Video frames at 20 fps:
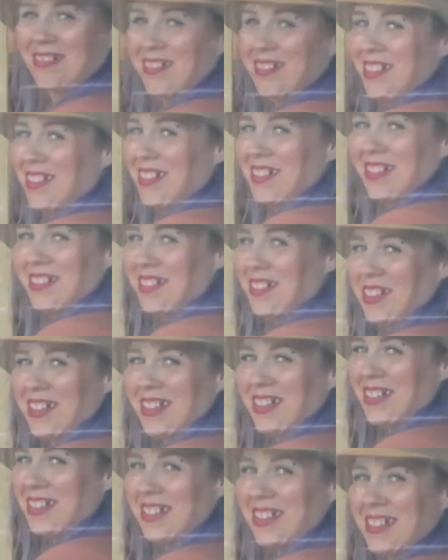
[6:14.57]
Don't don't
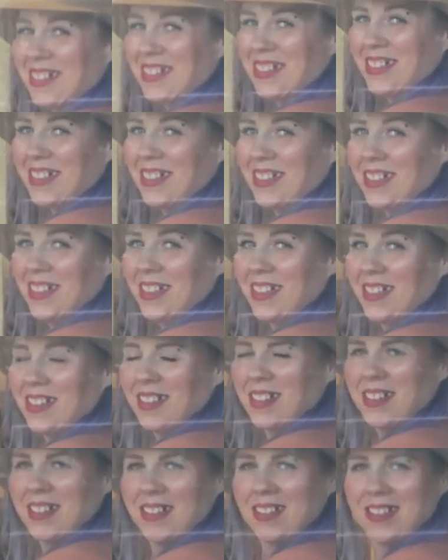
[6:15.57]
forget the
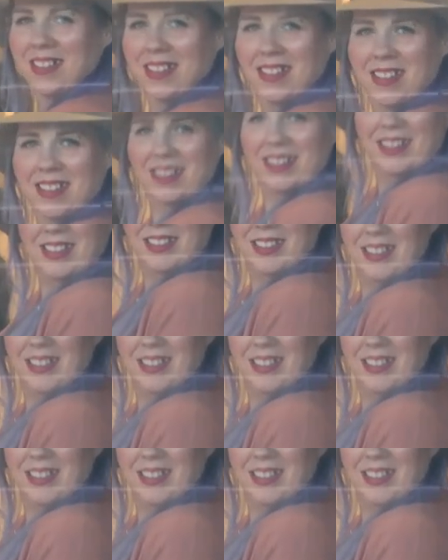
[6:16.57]
cheesy dip.